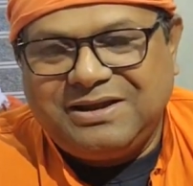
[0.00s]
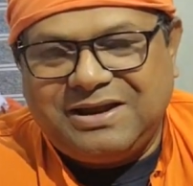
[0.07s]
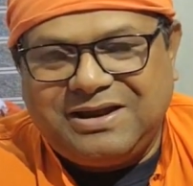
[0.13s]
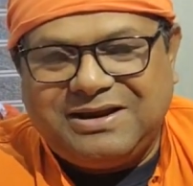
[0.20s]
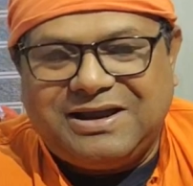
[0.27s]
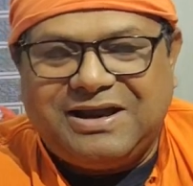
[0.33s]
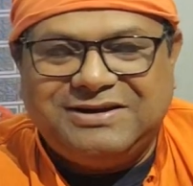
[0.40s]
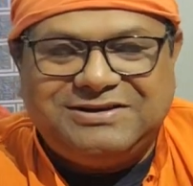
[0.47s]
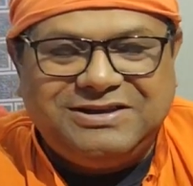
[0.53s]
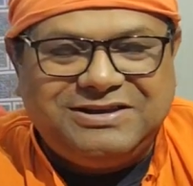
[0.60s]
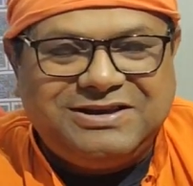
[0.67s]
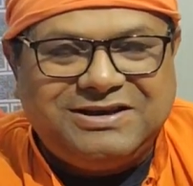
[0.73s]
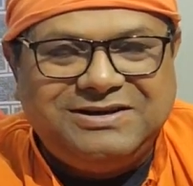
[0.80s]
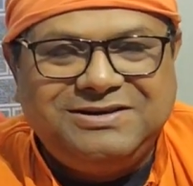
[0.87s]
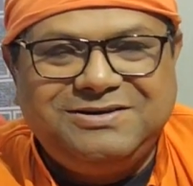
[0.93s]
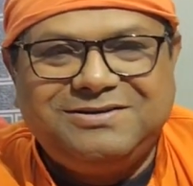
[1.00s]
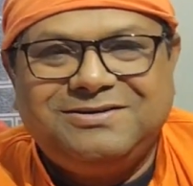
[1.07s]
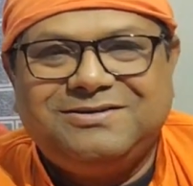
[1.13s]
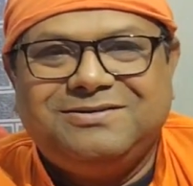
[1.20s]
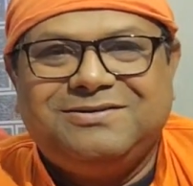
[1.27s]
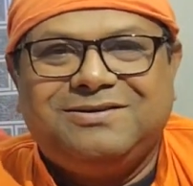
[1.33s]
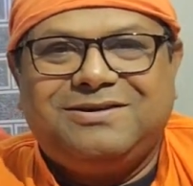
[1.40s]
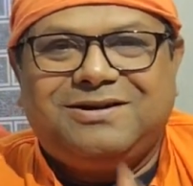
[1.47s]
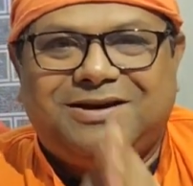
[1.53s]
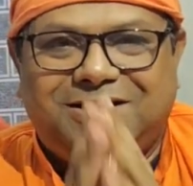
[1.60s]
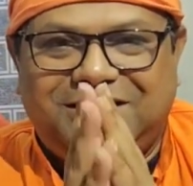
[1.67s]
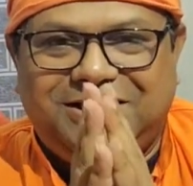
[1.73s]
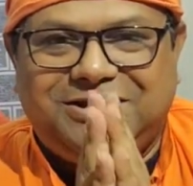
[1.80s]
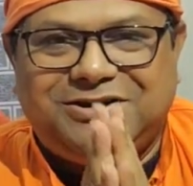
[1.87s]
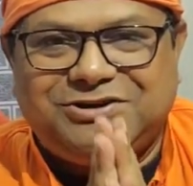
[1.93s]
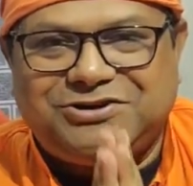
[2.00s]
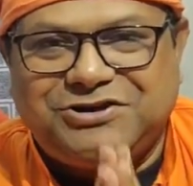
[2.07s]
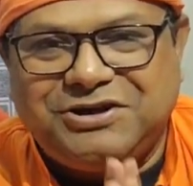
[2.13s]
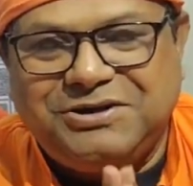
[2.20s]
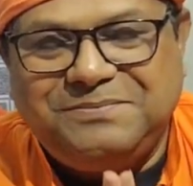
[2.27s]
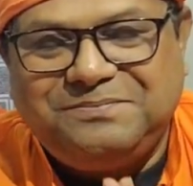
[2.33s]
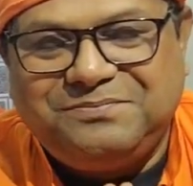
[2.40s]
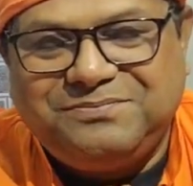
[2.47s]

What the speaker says: And until then, Hare Krishna.